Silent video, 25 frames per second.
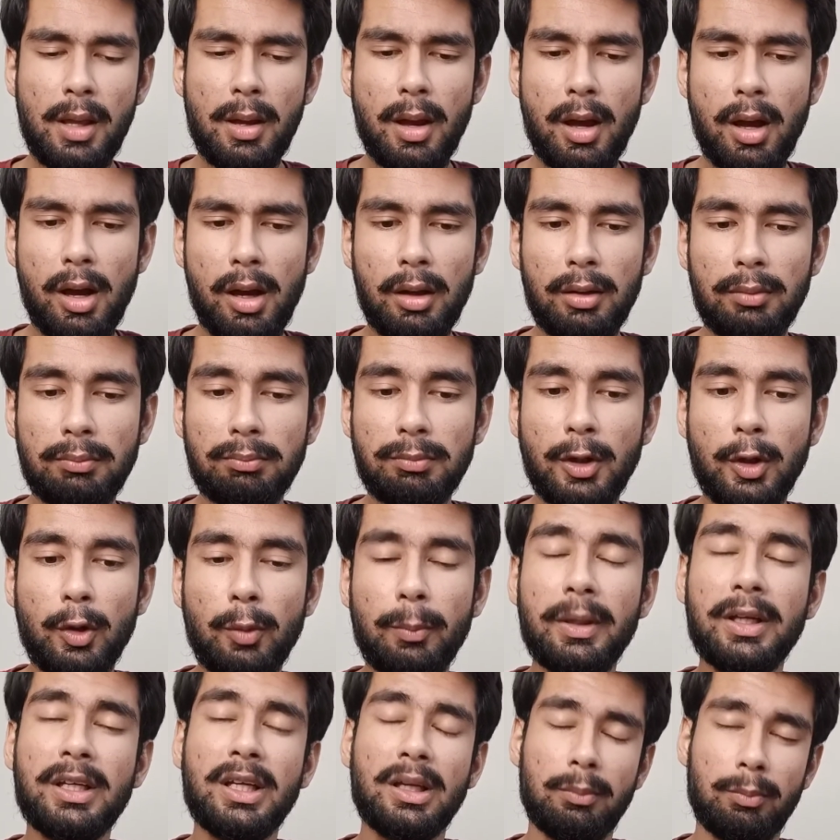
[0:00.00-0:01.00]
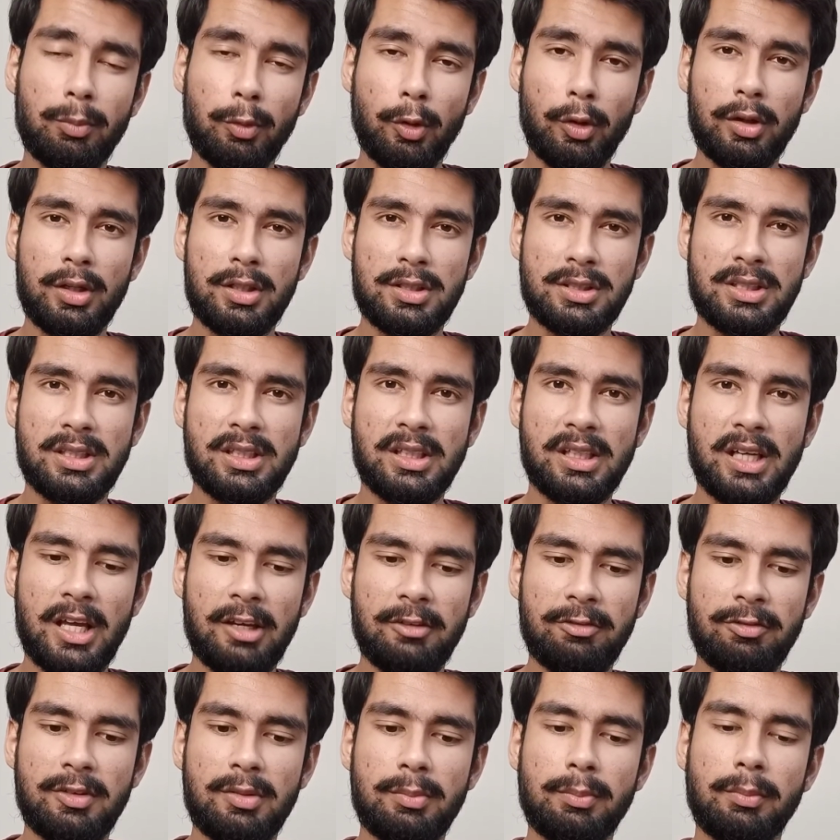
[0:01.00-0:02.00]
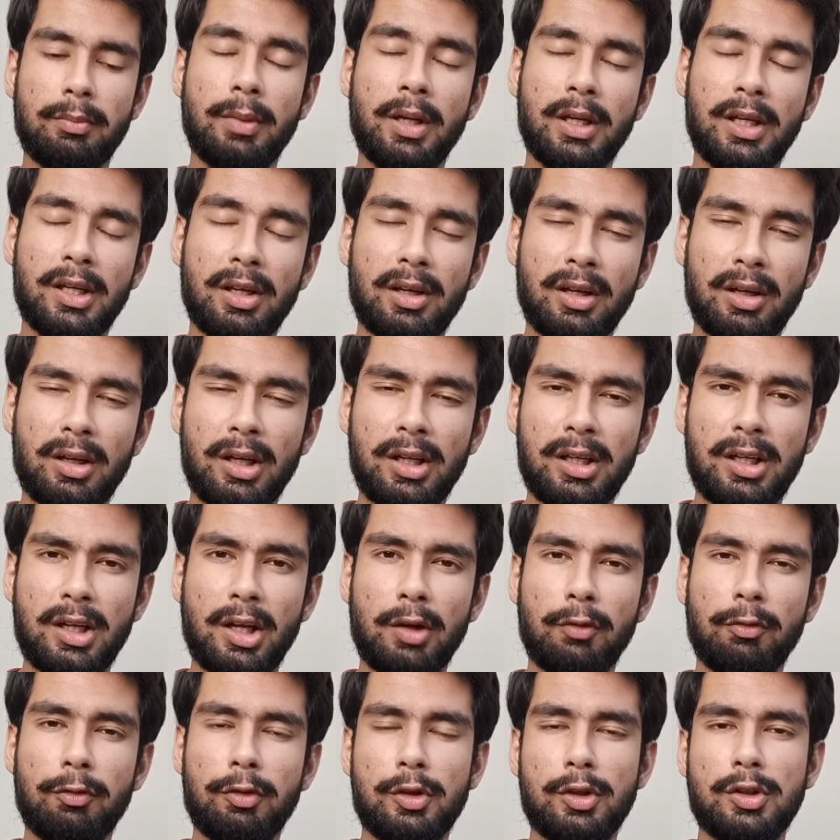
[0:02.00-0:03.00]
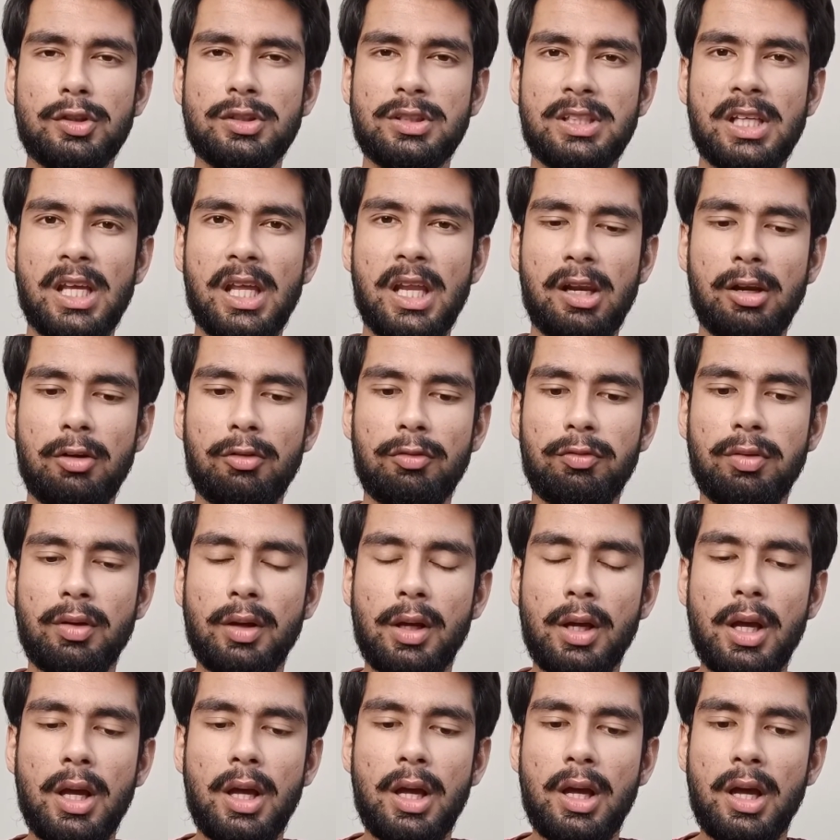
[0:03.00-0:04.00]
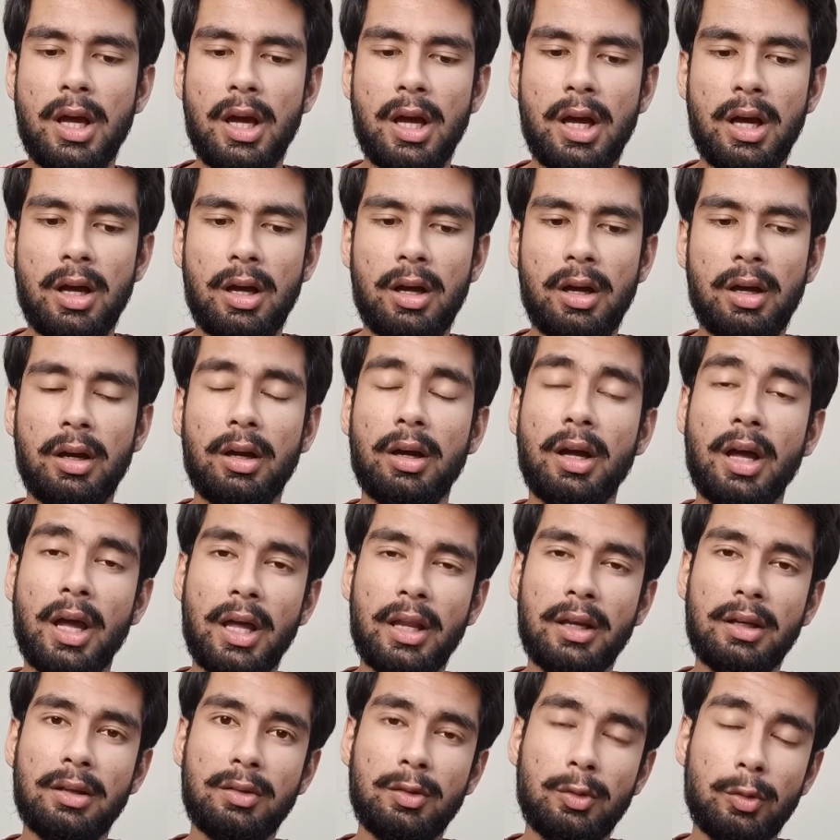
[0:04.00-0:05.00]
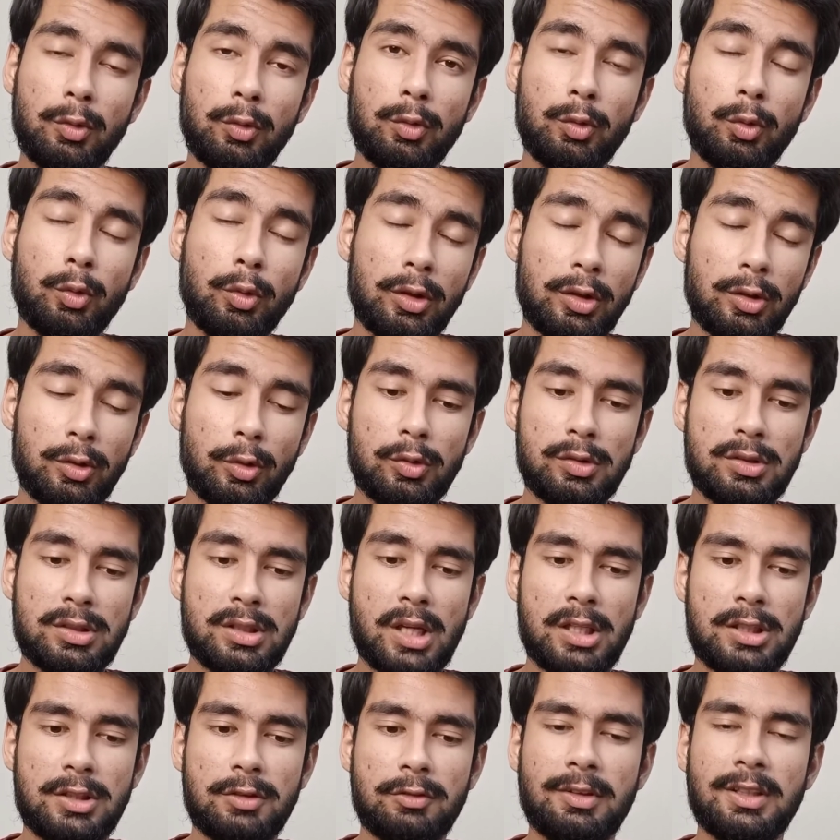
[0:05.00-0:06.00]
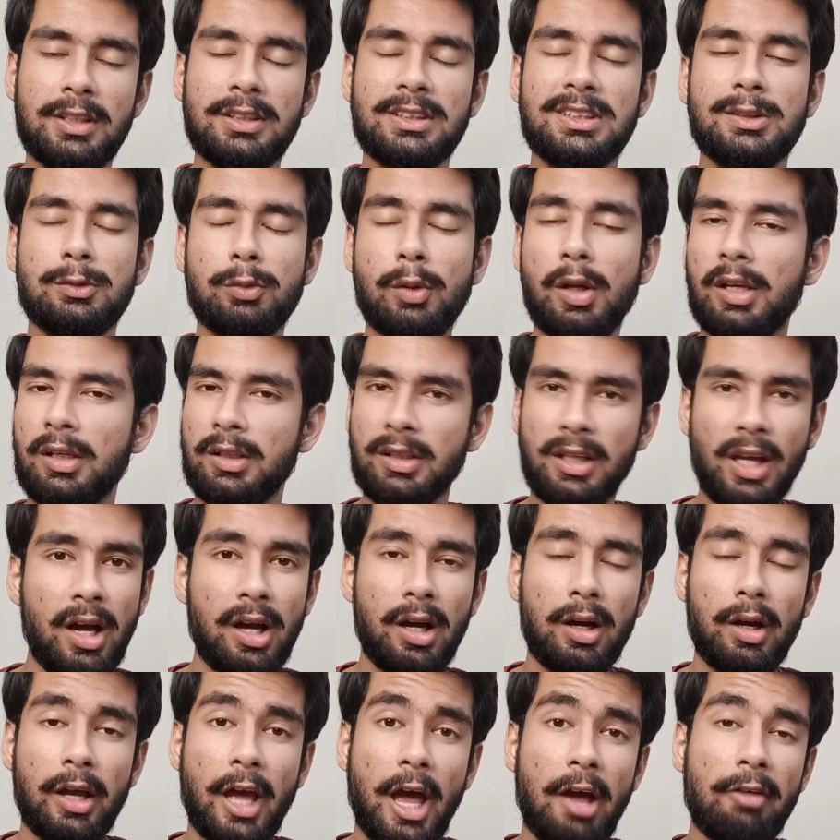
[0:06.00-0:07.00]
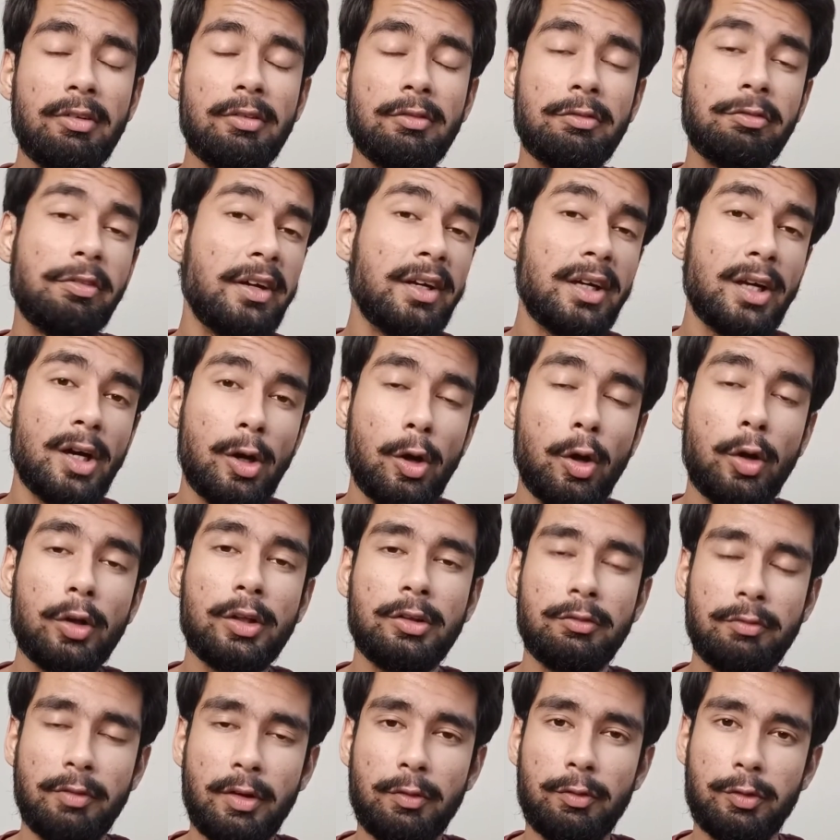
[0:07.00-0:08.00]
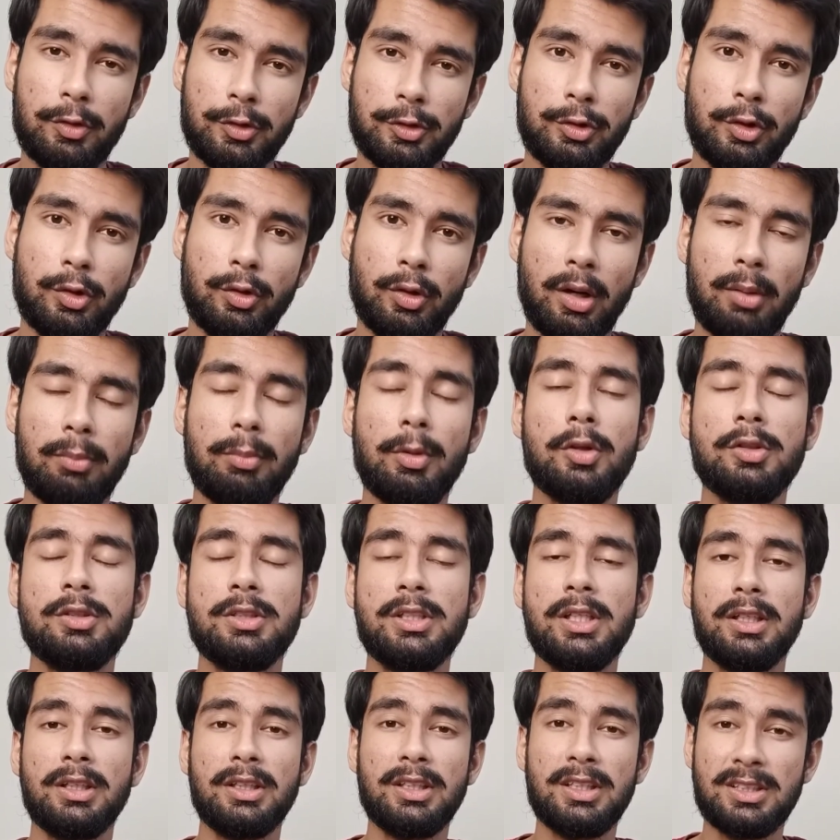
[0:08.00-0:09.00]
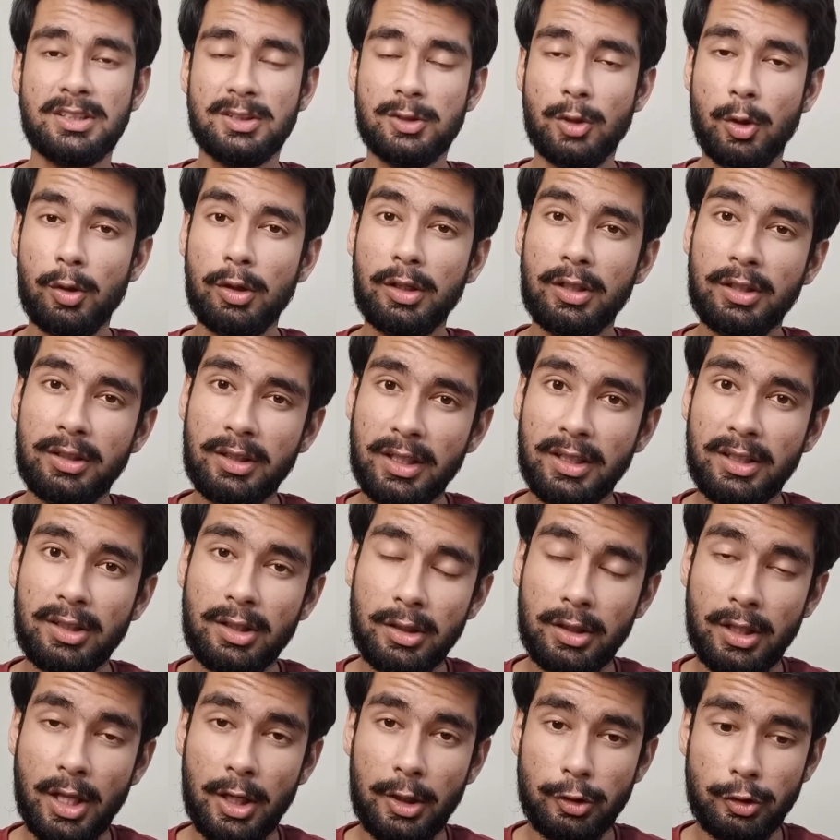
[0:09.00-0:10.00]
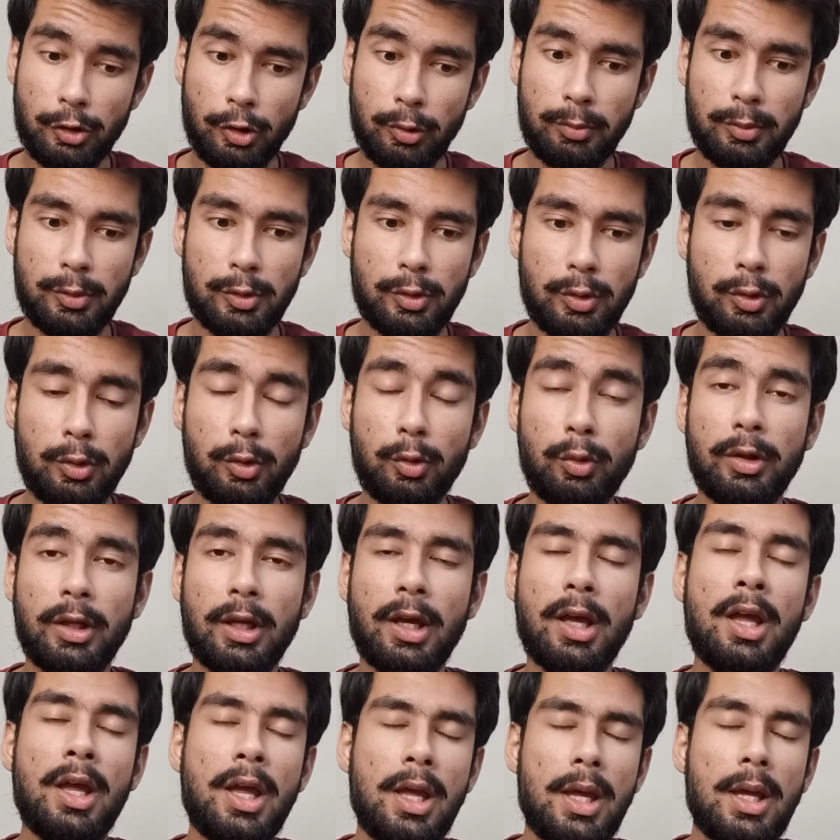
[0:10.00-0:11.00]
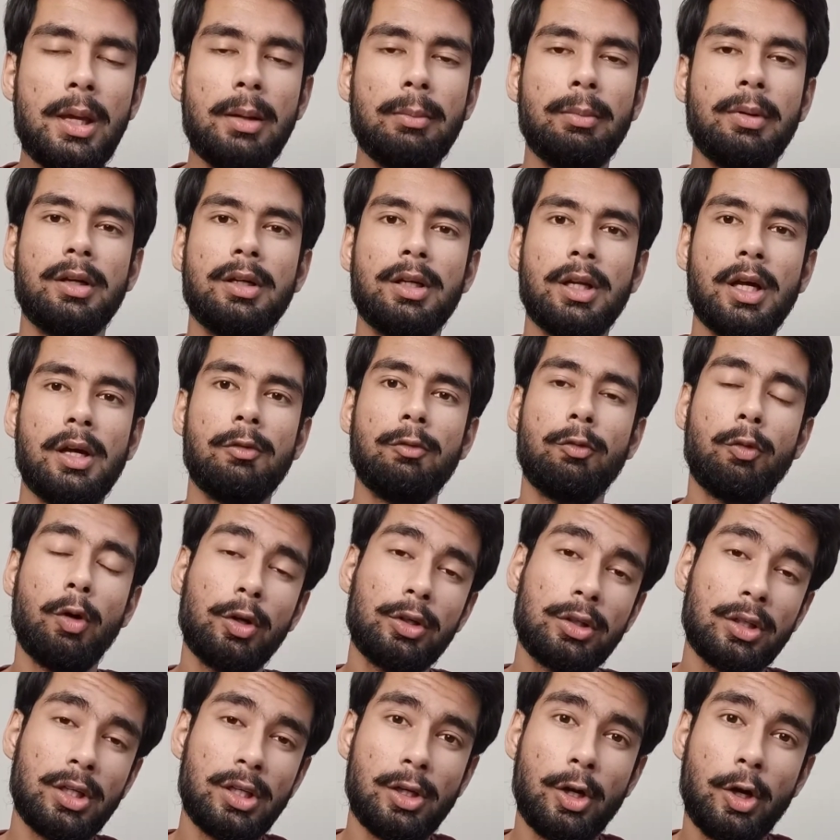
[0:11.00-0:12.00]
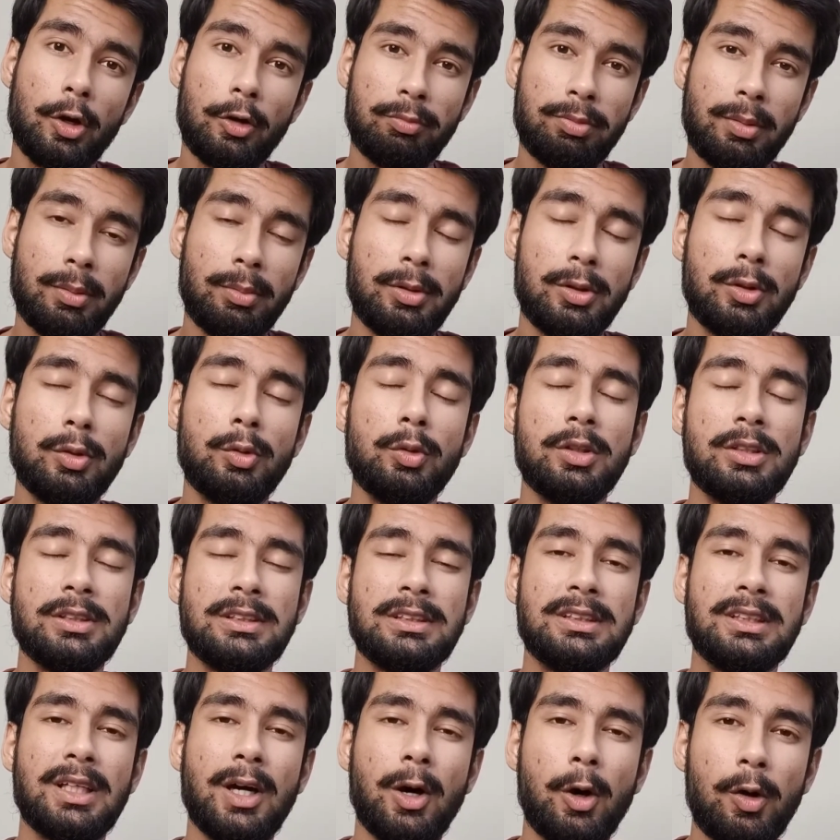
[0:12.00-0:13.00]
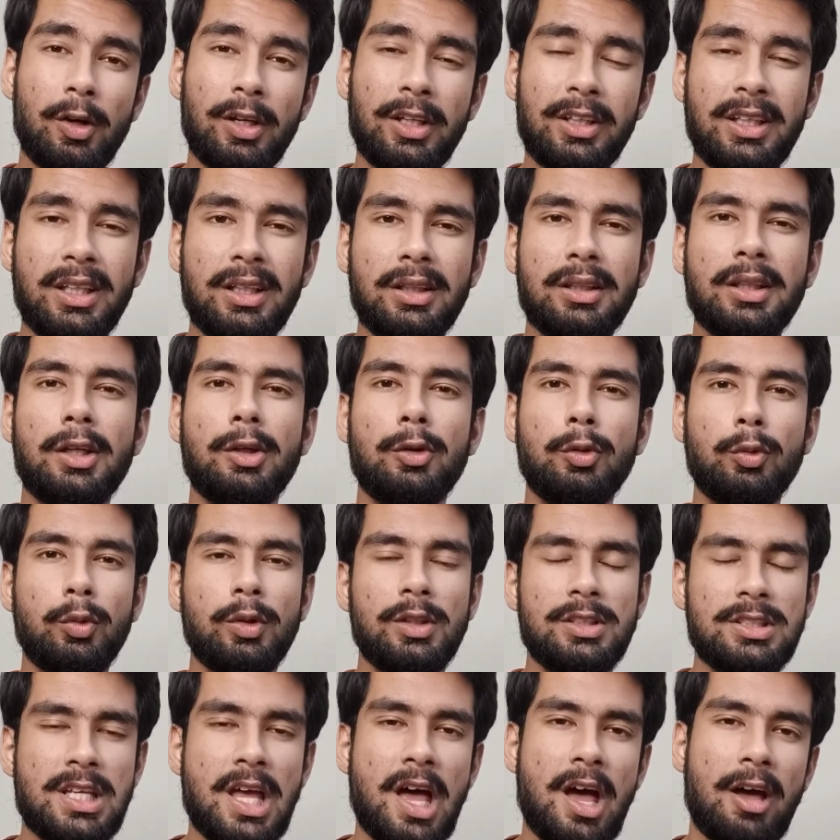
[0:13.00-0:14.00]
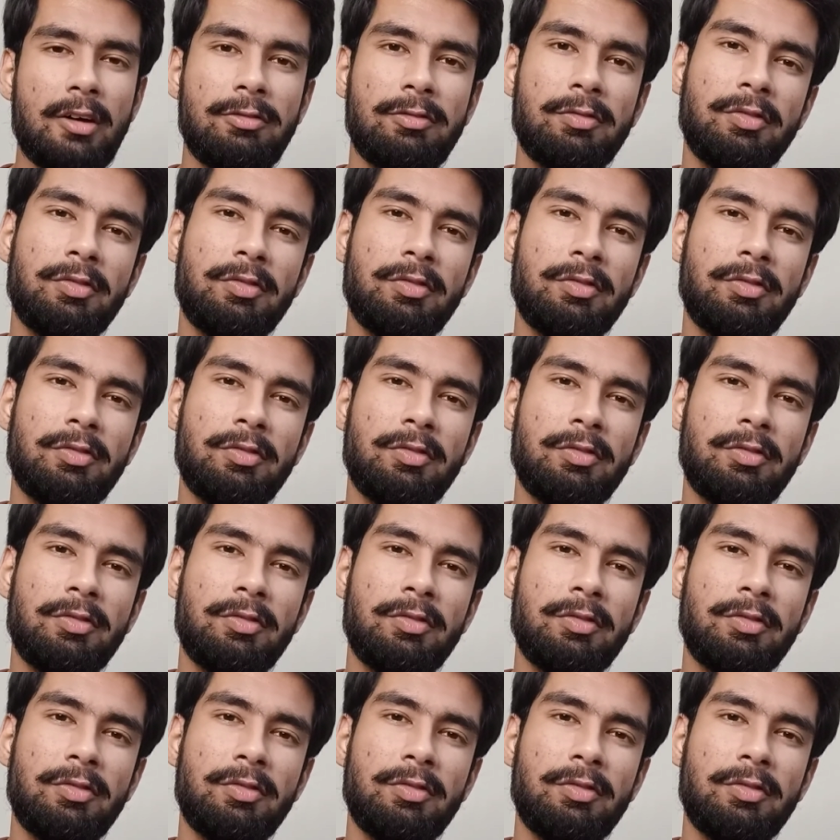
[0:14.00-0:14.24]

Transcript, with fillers: uh, you know making progress in life and making a career for yourself uh, and th- doing those kinds of things as well. Yeah, having fun along the way for sure. I'm not saying this is the only thing that, that you should be doing, but uh, what a lot of people do is the only thing they do is have